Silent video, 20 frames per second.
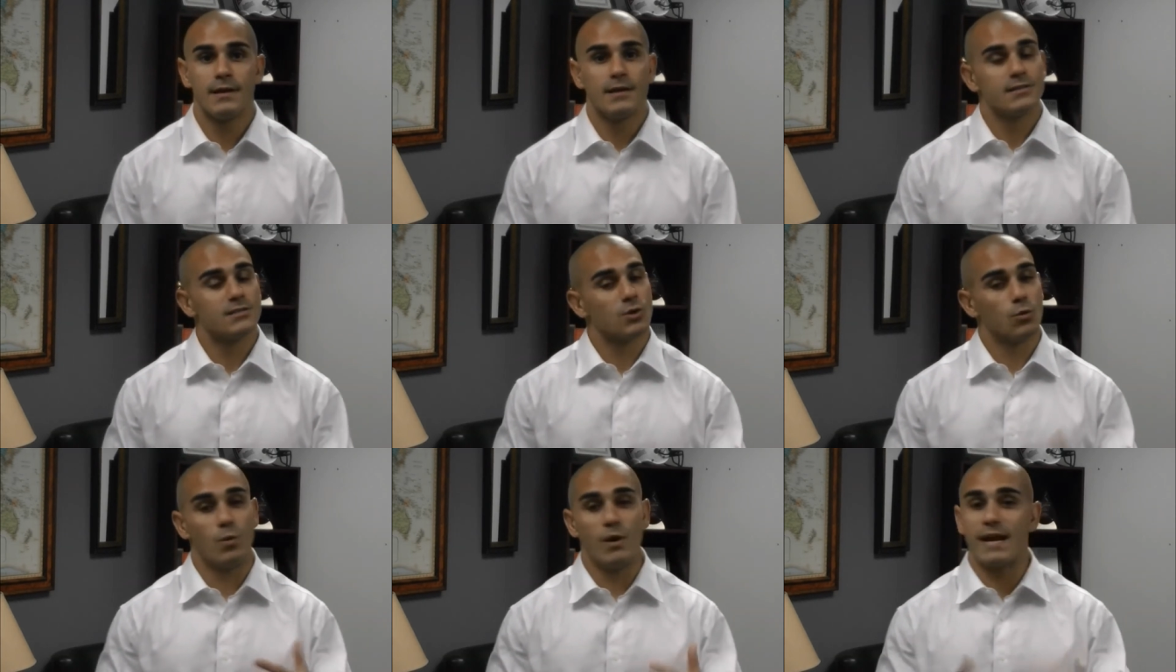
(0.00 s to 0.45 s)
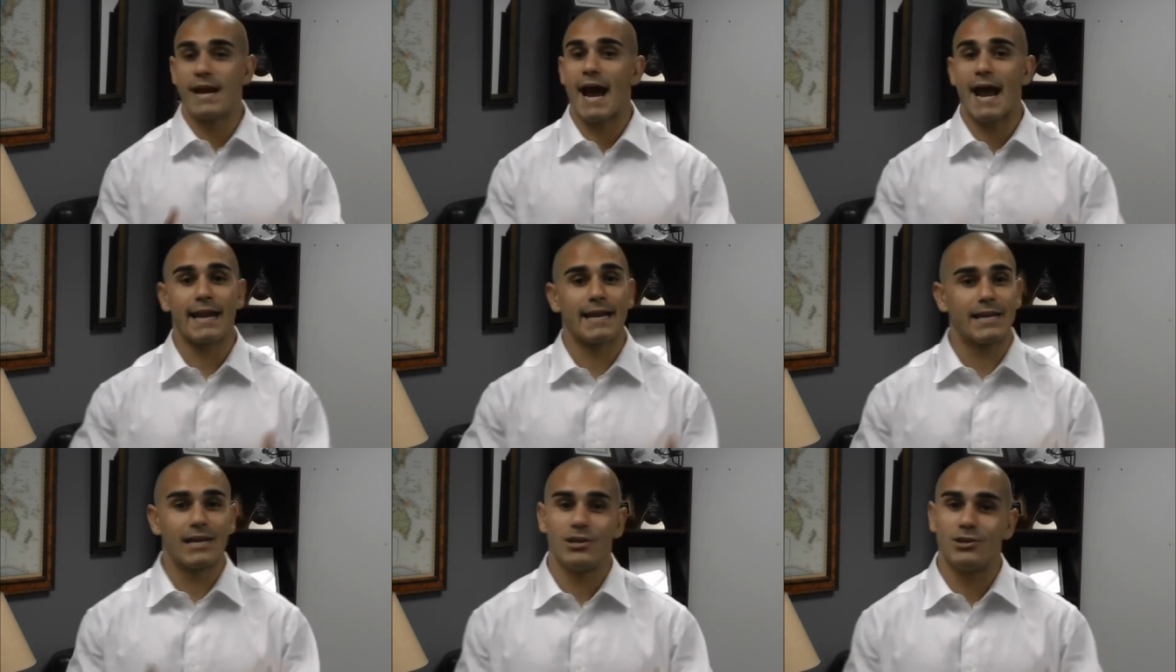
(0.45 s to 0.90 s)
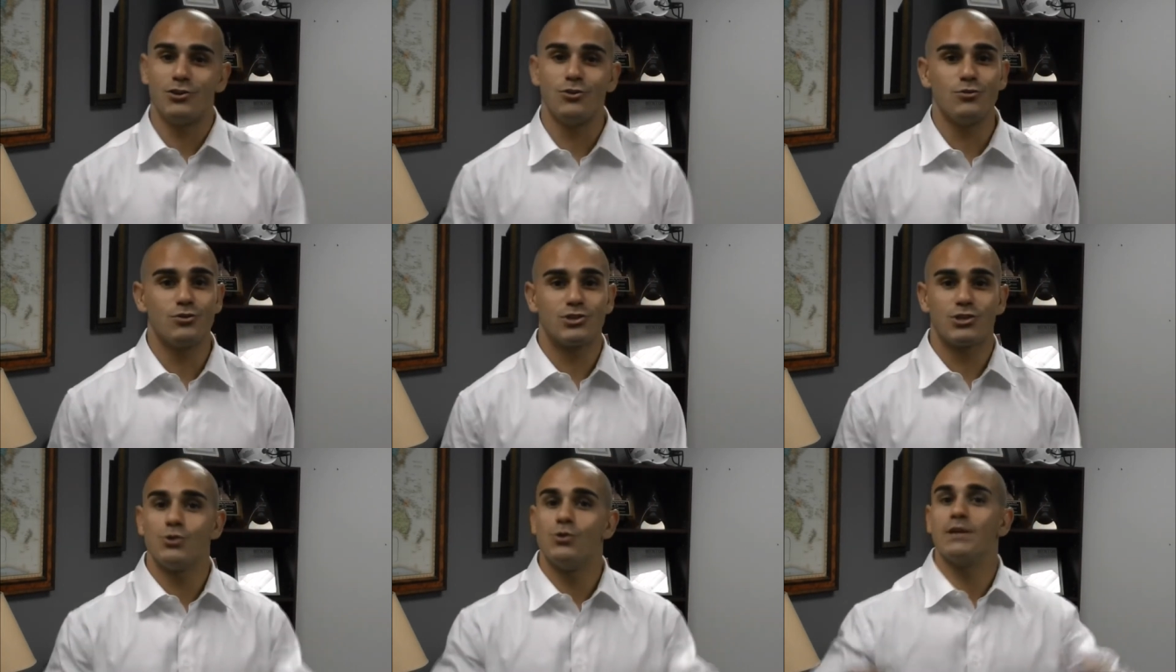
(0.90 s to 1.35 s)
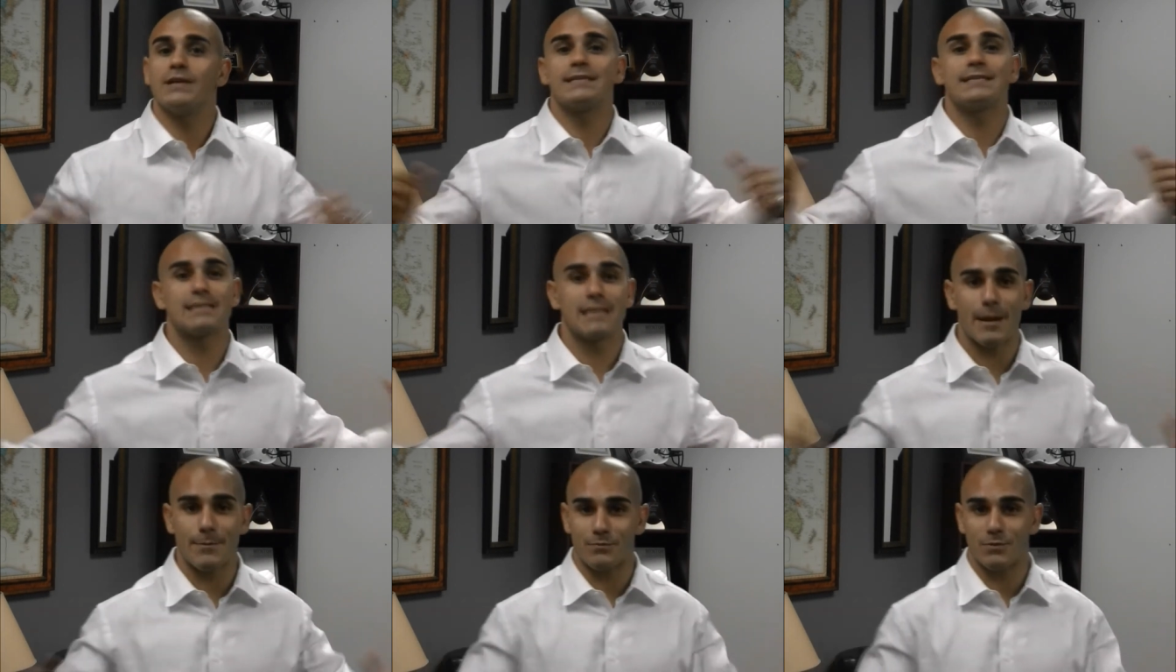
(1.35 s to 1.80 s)
So we got to get used to
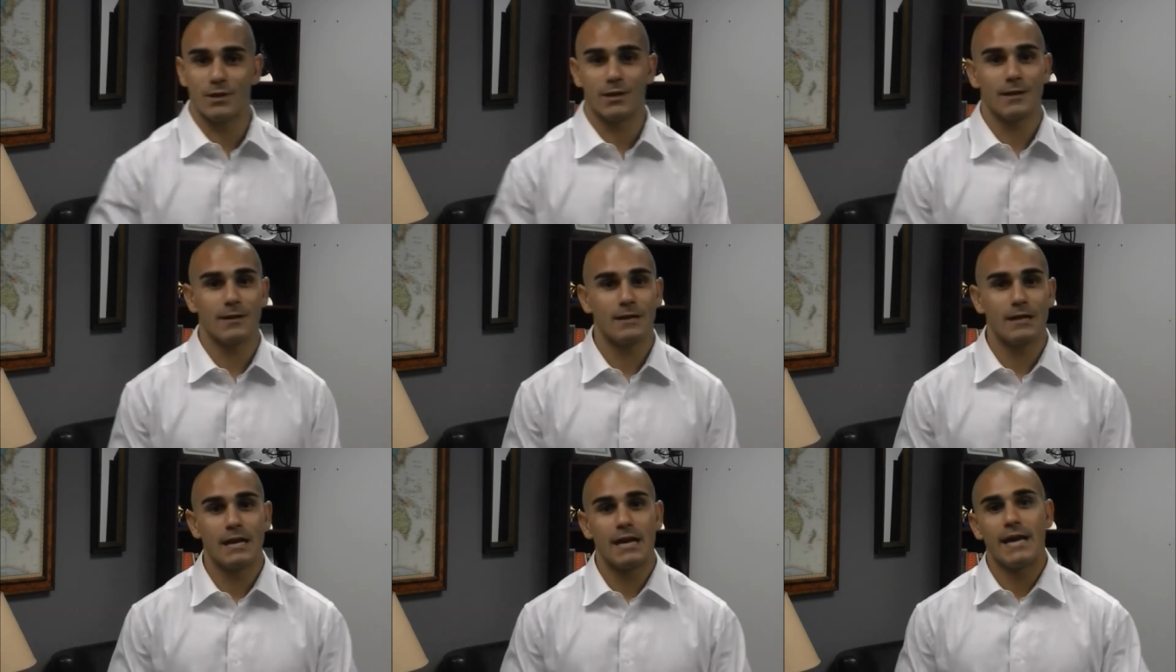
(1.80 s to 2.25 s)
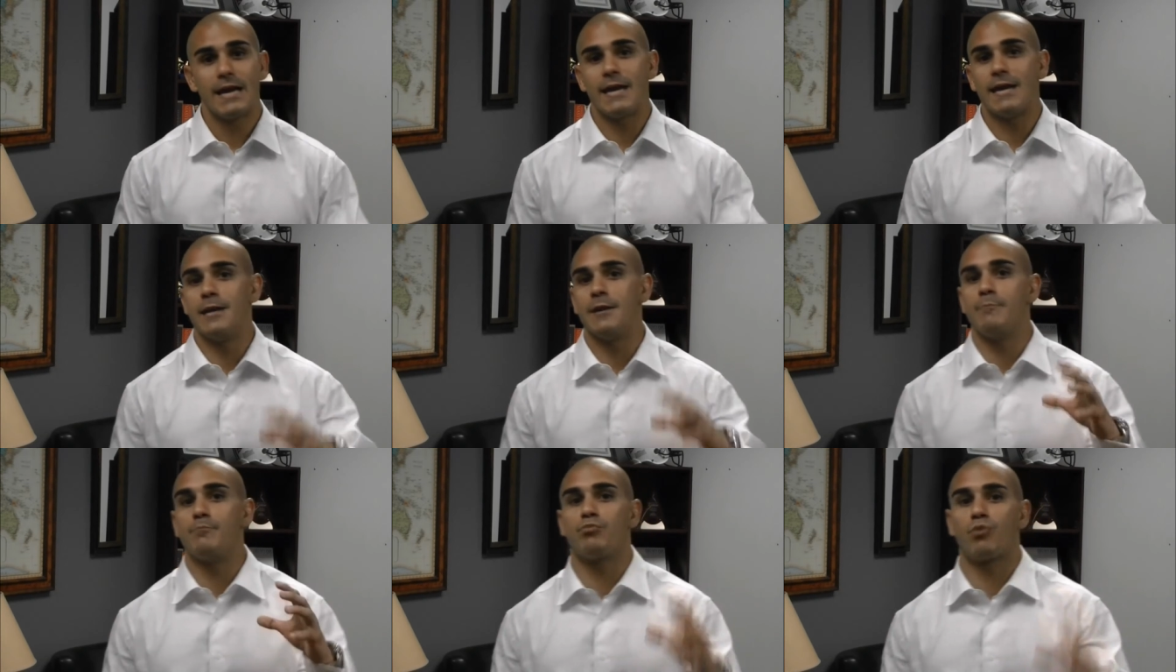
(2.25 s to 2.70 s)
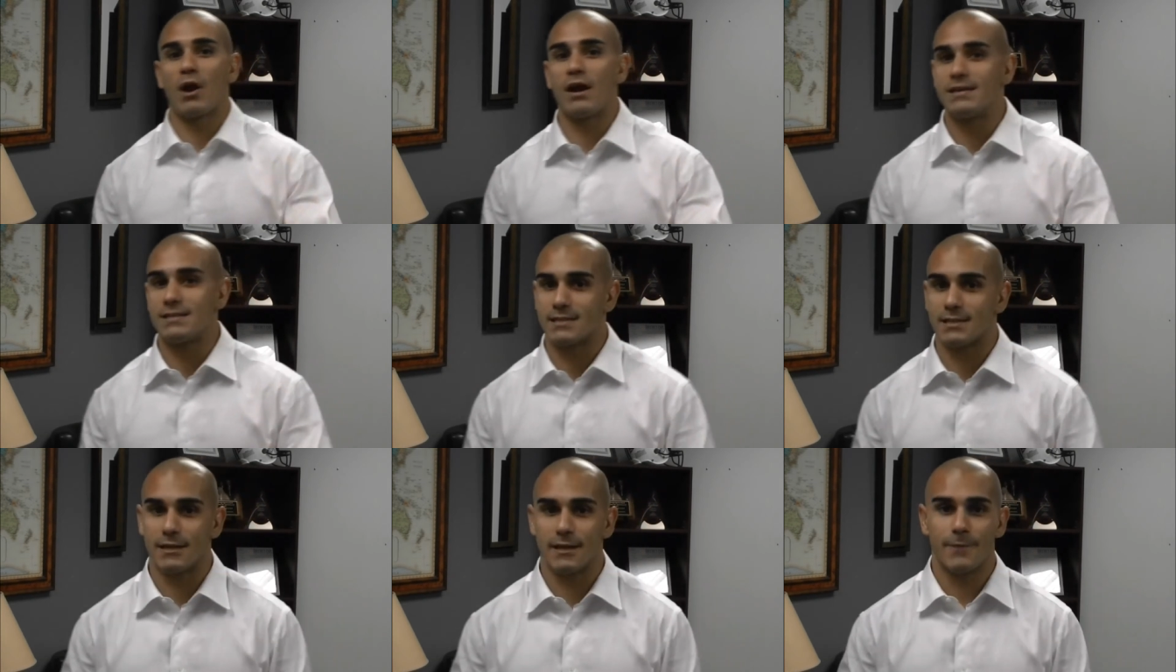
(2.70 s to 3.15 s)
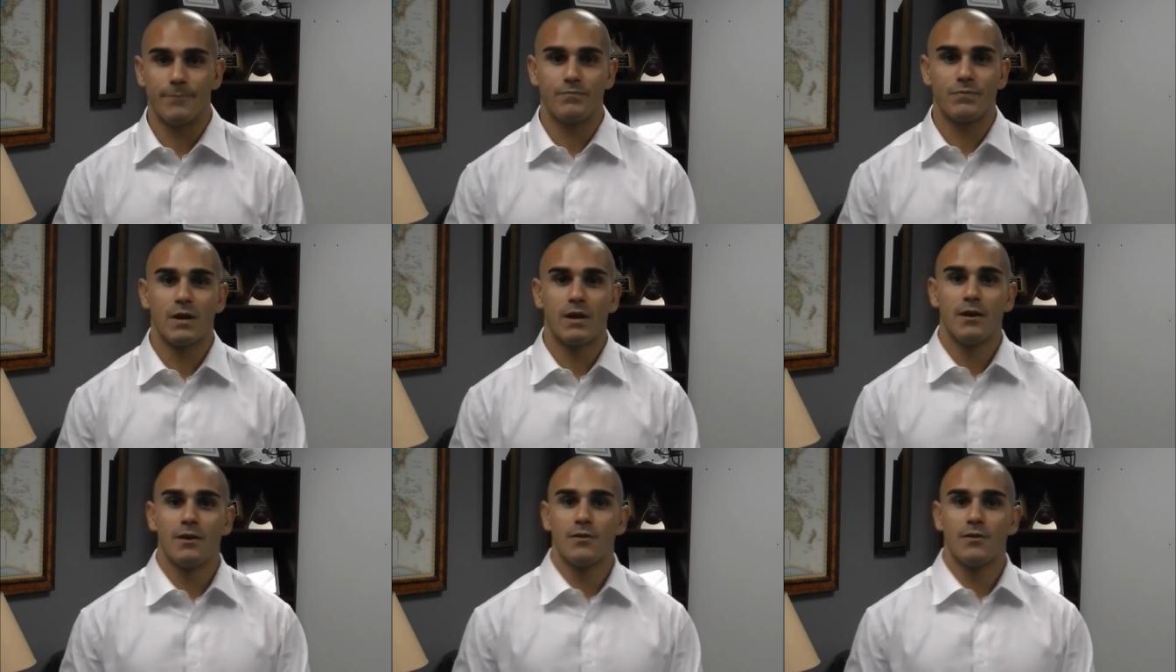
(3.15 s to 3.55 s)
accepting it and embracing it.